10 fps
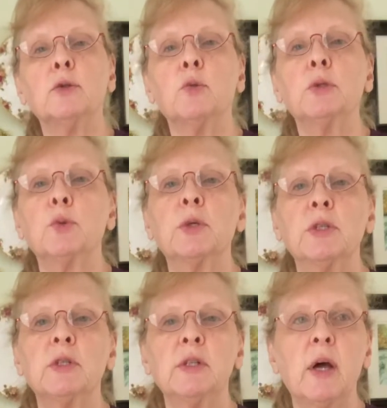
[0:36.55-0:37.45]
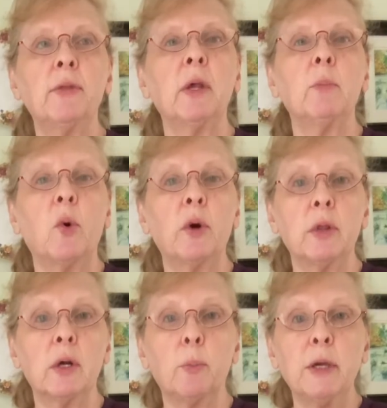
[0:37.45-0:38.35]
which were just nothing more
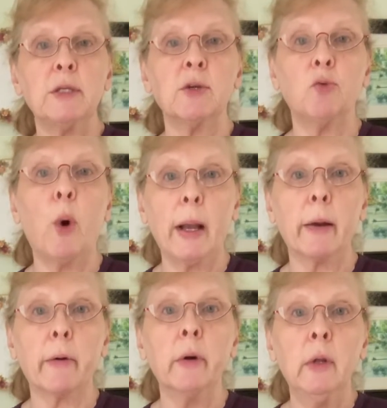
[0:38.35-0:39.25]
than a piece of wire.